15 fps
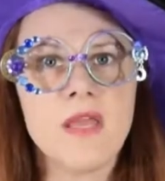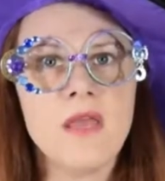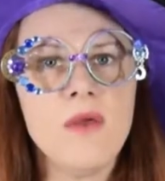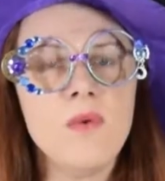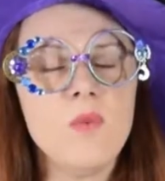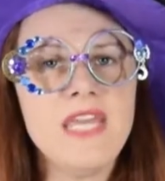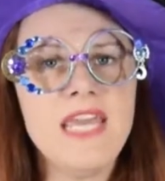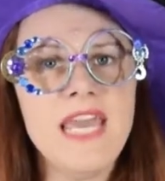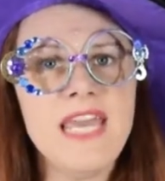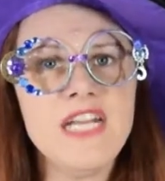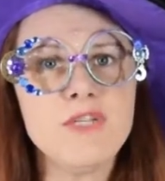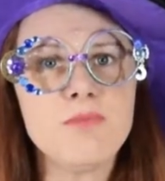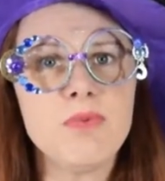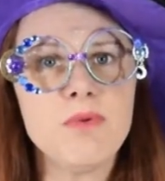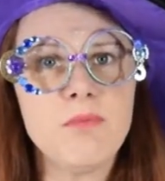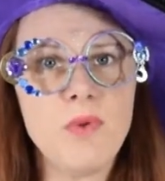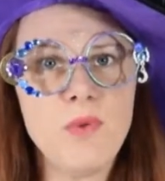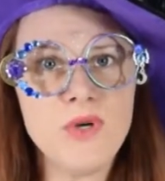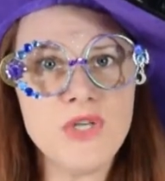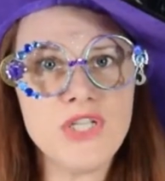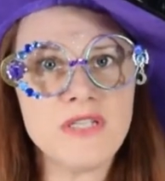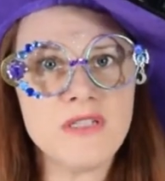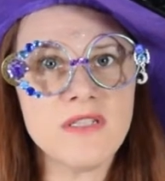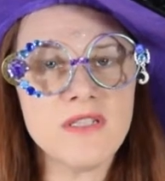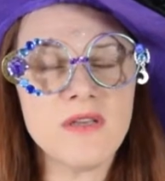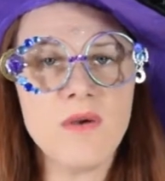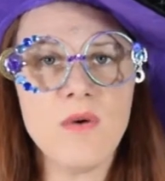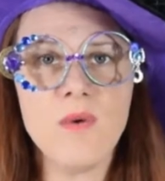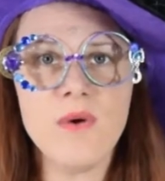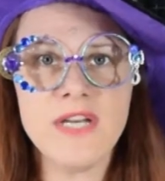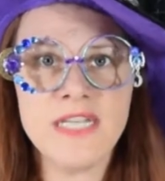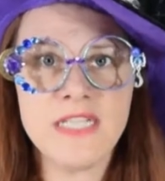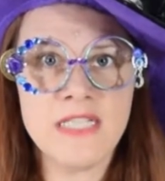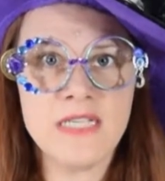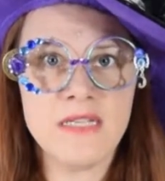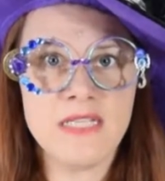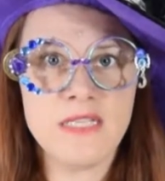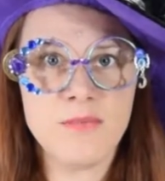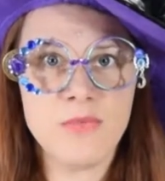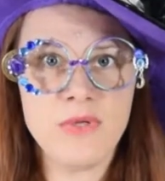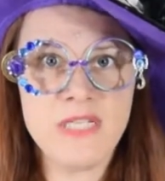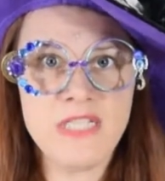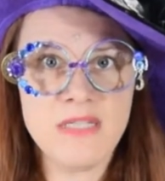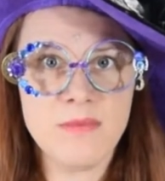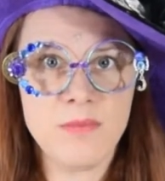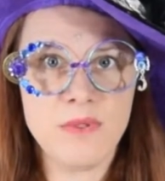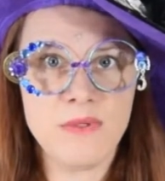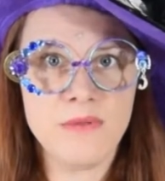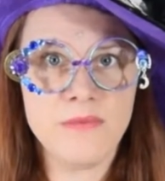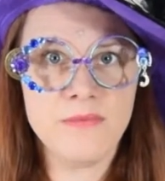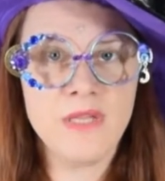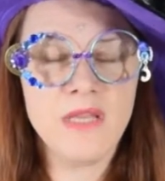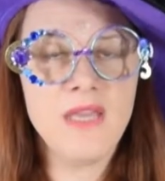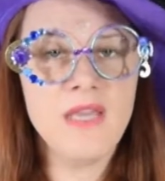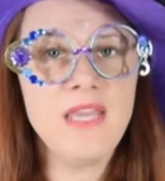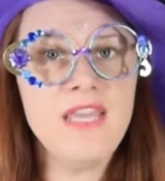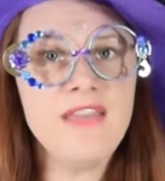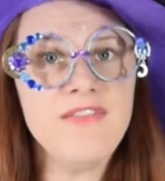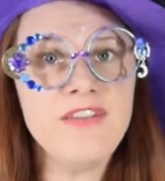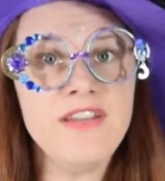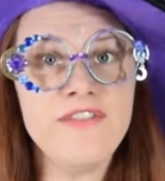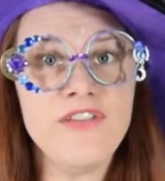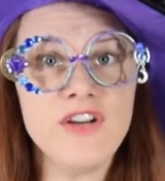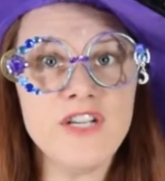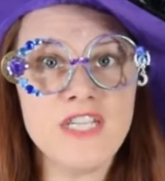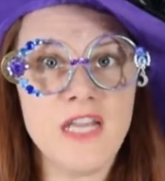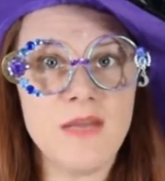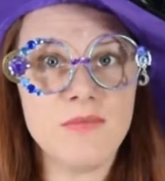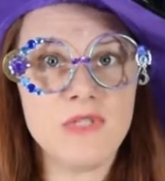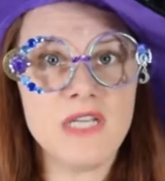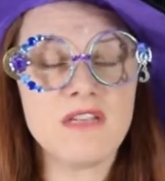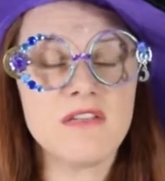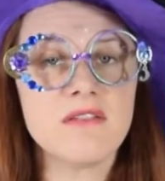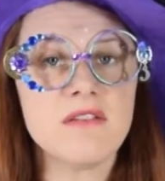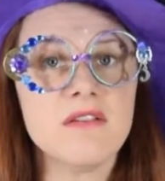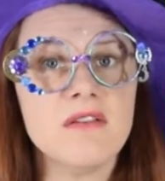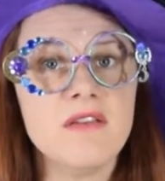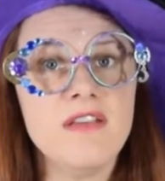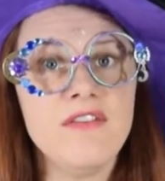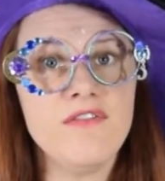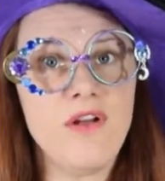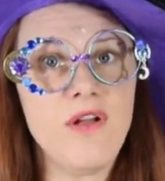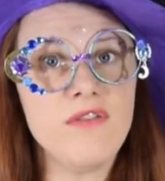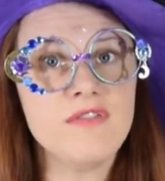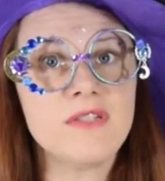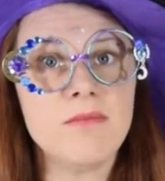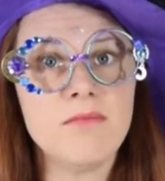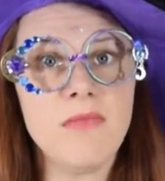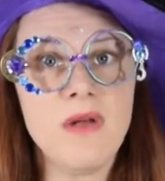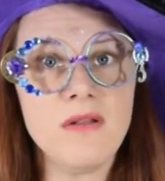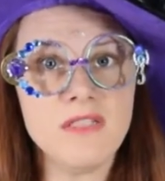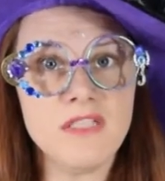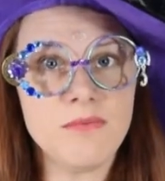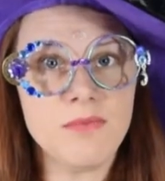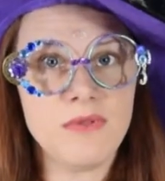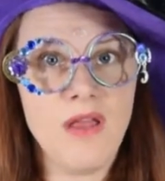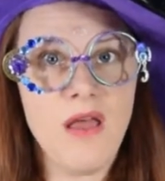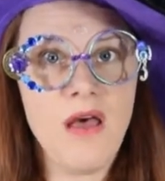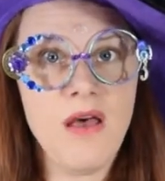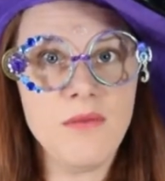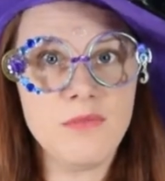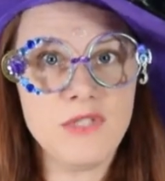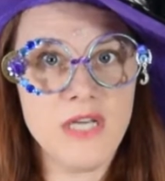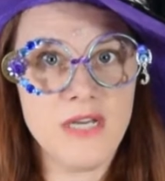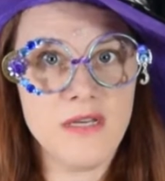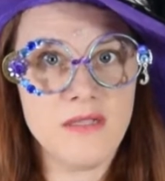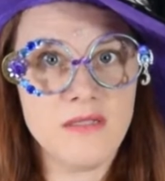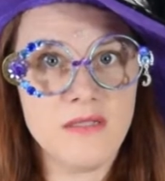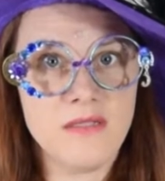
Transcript: We gauge proportions according to this principle, even if our subject involves multiple objects.